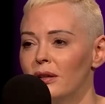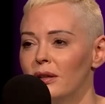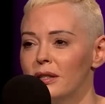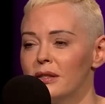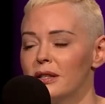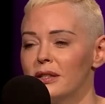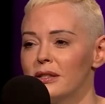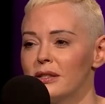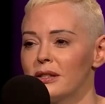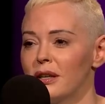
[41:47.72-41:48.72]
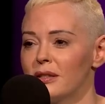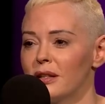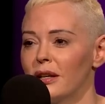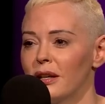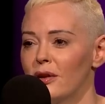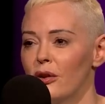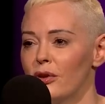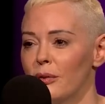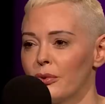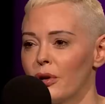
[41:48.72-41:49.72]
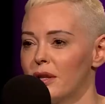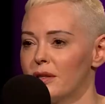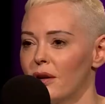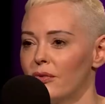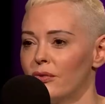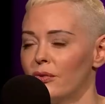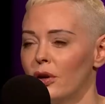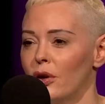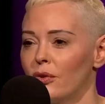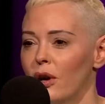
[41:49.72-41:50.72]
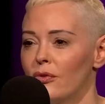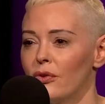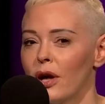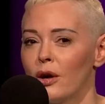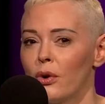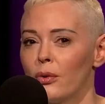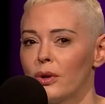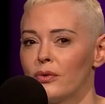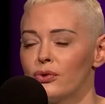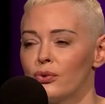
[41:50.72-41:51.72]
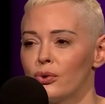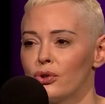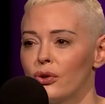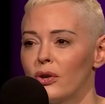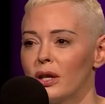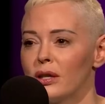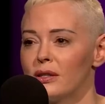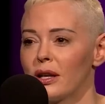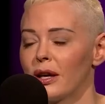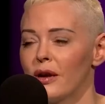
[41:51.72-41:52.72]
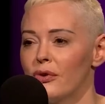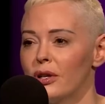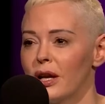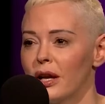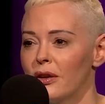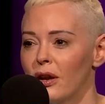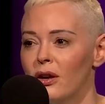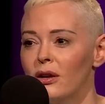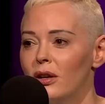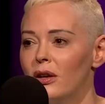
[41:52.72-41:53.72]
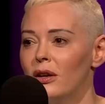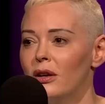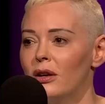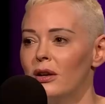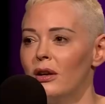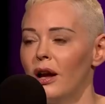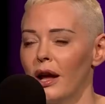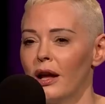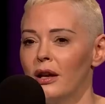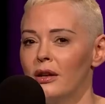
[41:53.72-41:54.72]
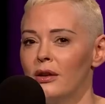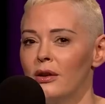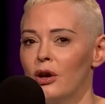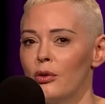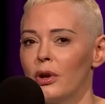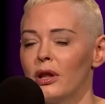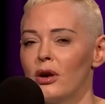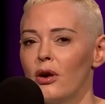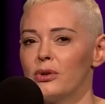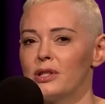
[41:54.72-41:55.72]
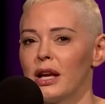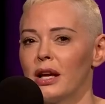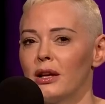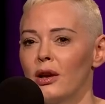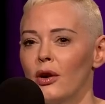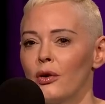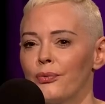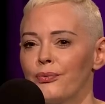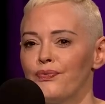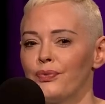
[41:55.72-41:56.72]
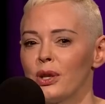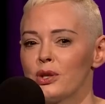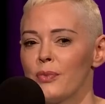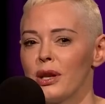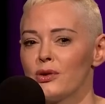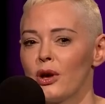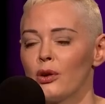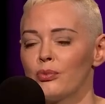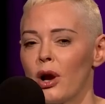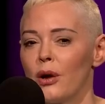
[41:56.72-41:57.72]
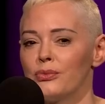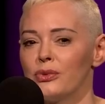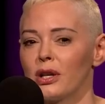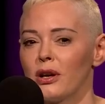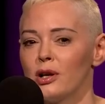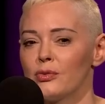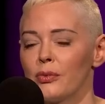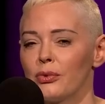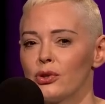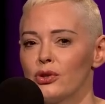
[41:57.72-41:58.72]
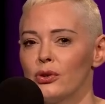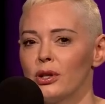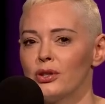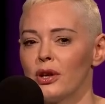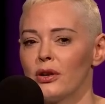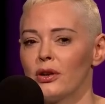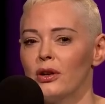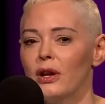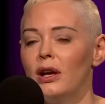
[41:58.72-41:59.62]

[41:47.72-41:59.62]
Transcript: It's it's disgusting that no Democrats have you know gone for that. What we have school shootings like every day there, and no, and they're always saying you know it's mental health problems that cause people to shoot each other